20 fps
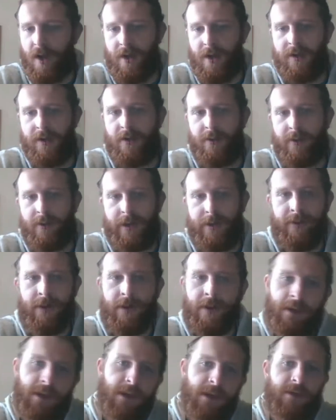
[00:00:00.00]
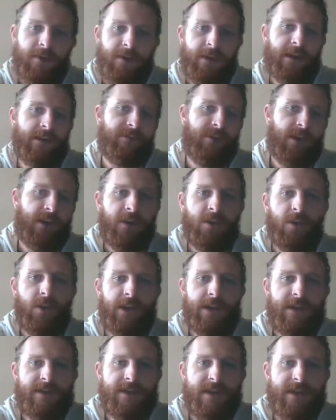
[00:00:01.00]
colleague or whatever, they can very
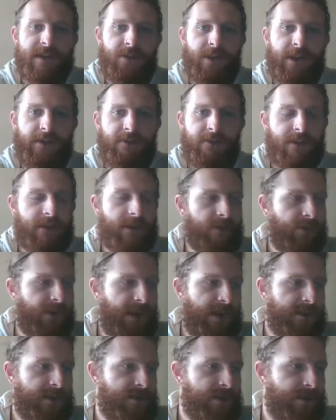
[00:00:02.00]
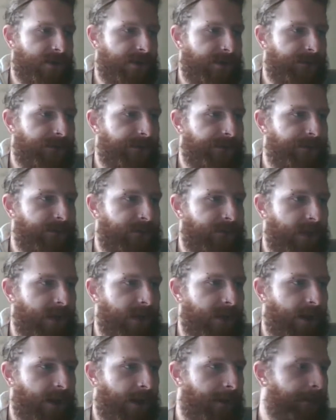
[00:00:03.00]
quickly see what everything relates to.
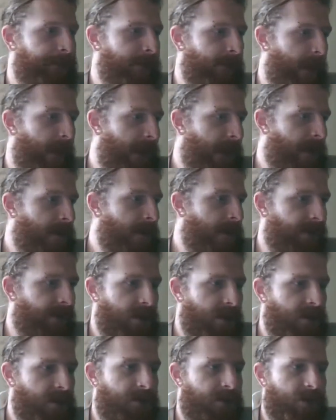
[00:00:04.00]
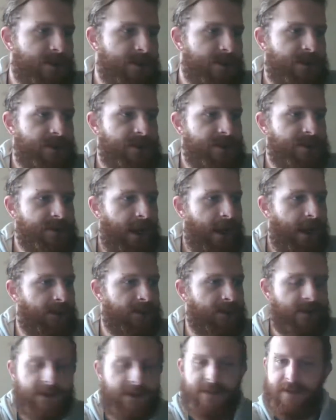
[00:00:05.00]
Okay. Very important
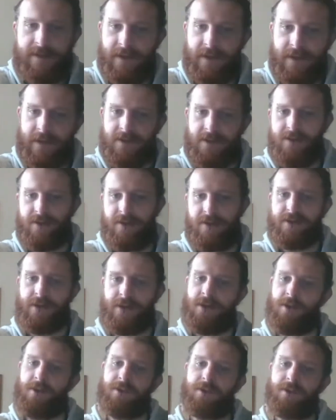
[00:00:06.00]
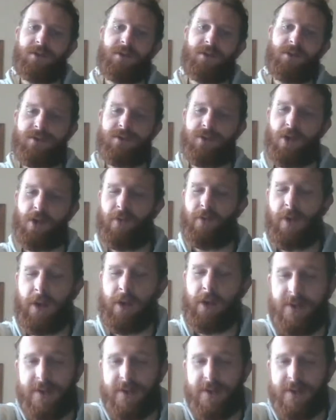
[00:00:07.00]
at this stage. So sort of like